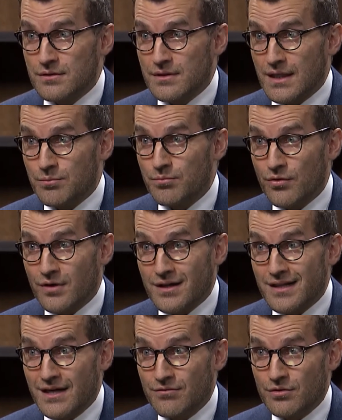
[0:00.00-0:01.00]
that
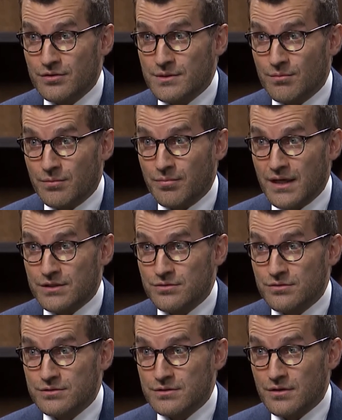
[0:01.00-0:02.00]
burnout levels among
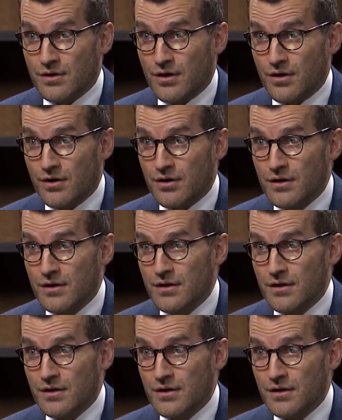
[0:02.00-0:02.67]
pastures are